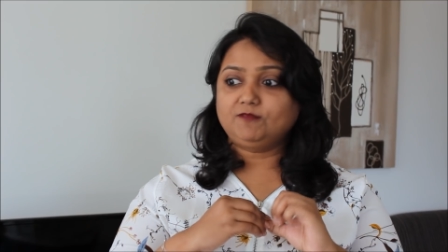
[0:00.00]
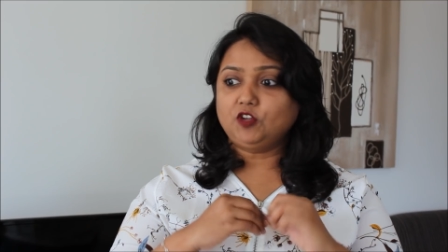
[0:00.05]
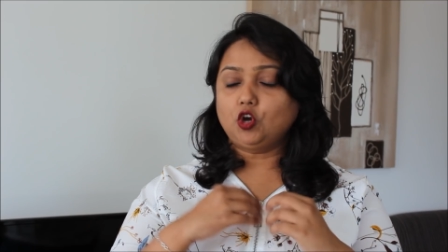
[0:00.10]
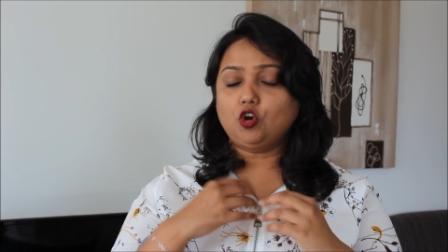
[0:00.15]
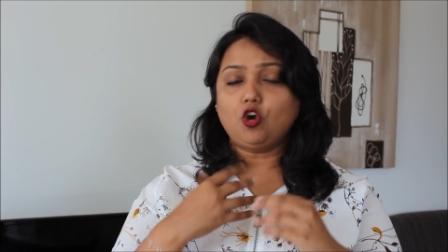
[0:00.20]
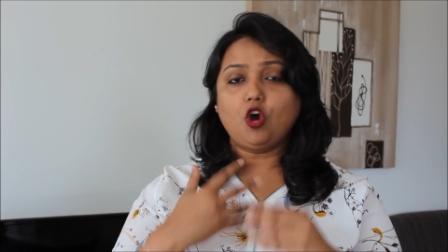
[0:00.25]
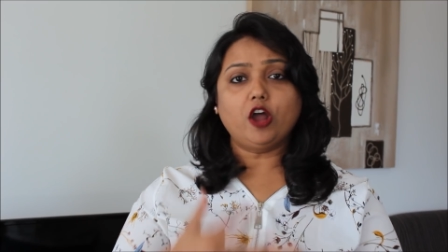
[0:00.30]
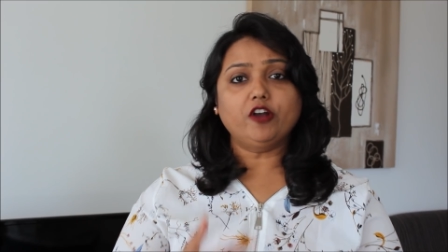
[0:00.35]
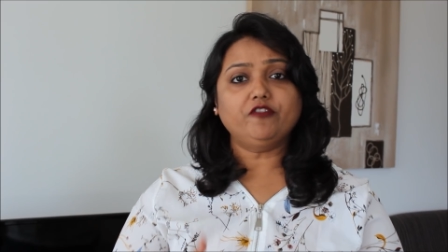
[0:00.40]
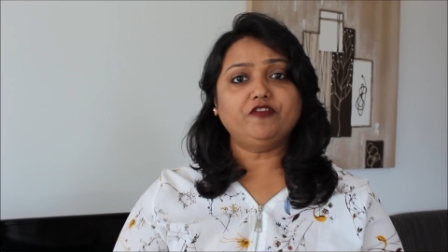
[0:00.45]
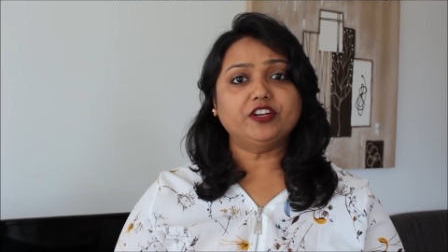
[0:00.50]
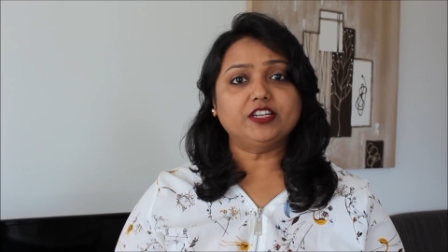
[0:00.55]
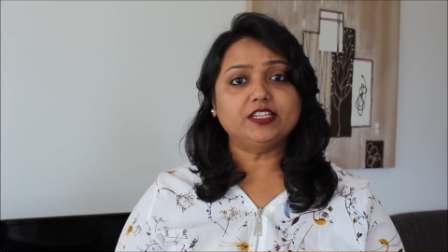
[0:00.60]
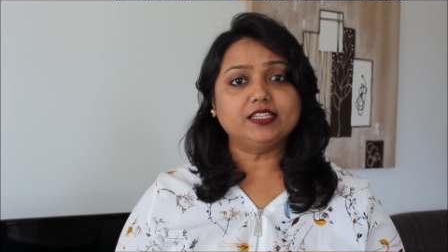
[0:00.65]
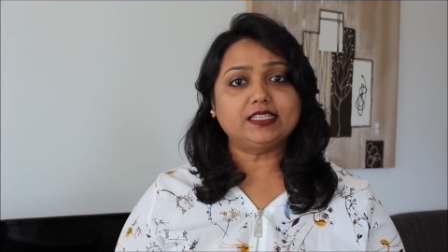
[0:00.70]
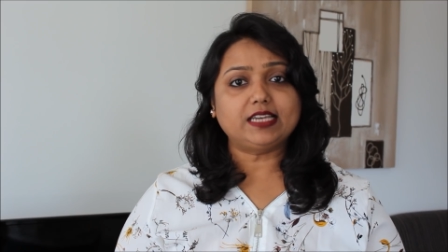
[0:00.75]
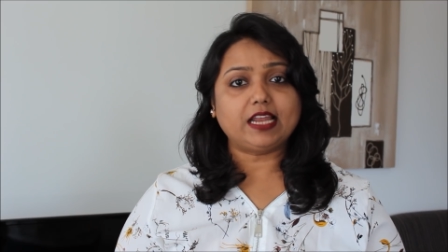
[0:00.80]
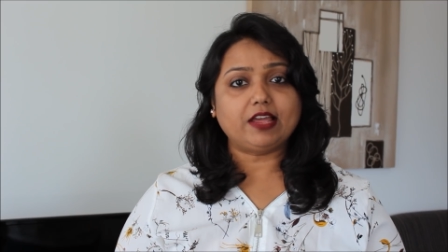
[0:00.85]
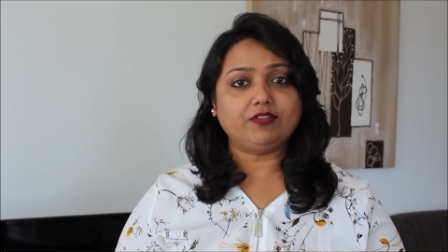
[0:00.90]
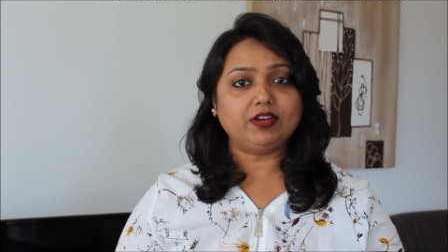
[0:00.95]
your
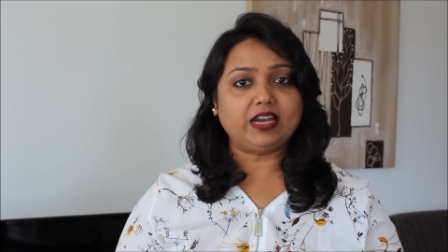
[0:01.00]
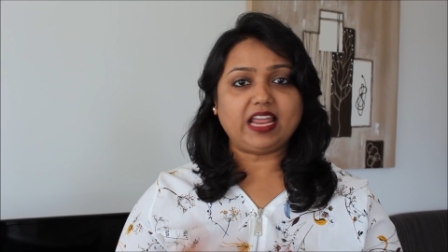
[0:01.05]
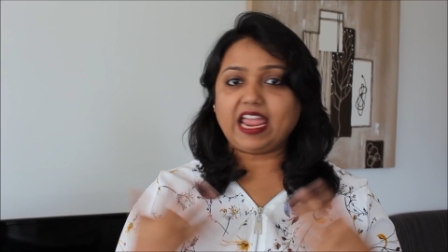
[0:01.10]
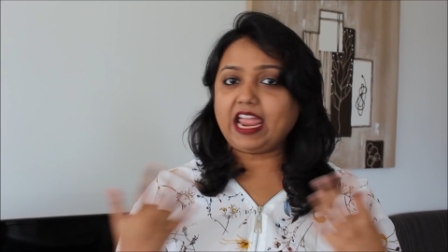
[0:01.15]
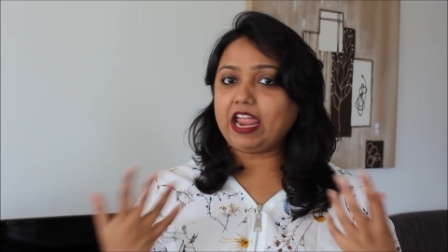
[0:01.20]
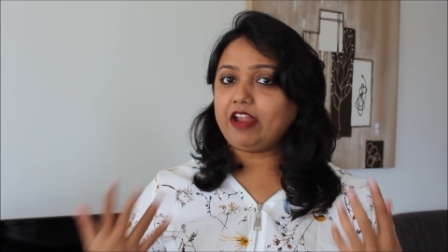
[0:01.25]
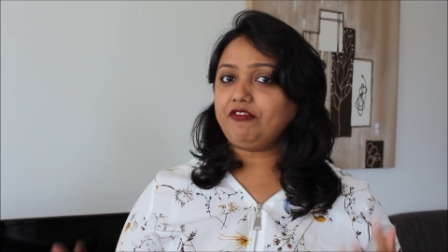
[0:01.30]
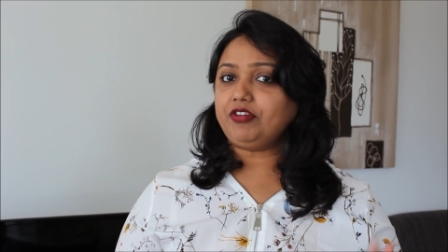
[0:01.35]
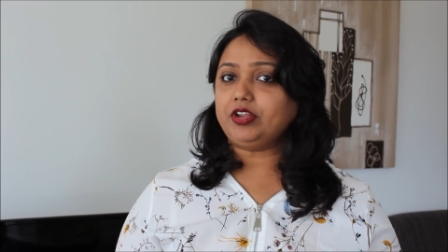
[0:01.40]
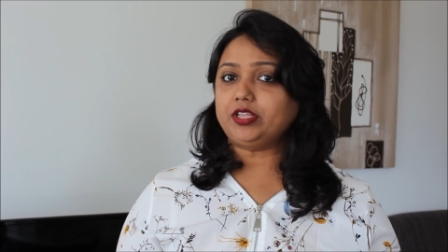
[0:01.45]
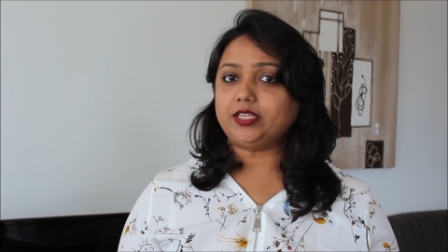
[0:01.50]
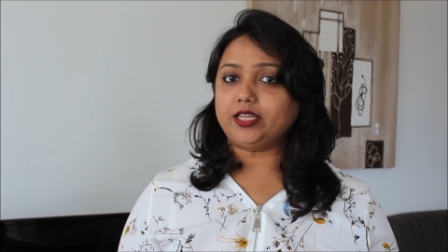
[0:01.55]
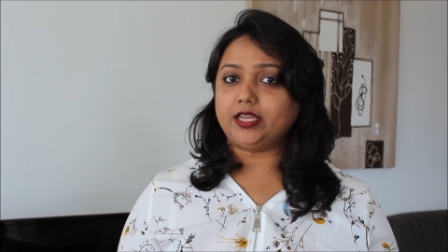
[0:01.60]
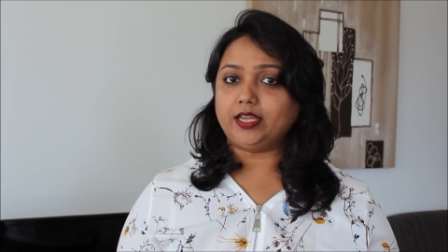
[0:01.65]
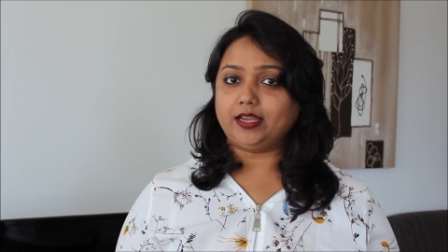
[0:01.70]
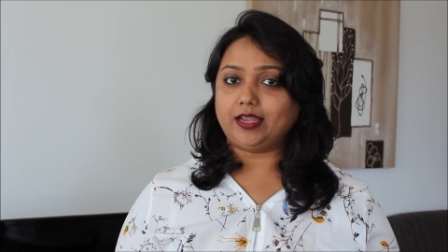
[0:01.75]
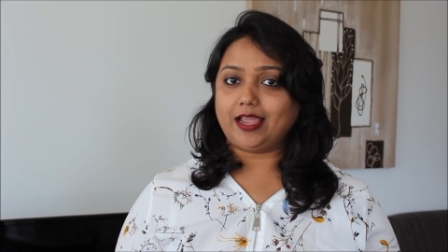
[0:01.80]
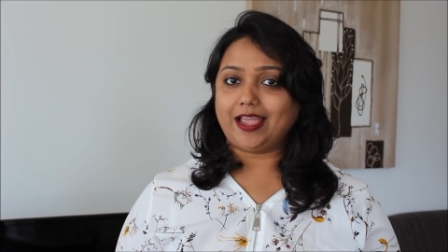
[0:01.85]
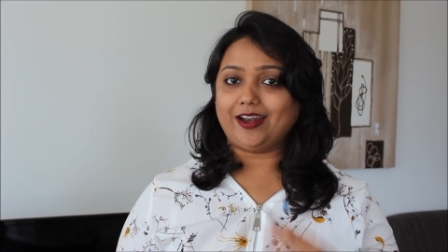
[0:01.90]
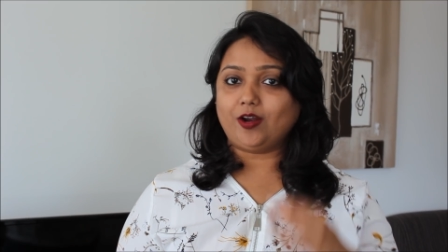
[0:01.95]
confidence level, everything.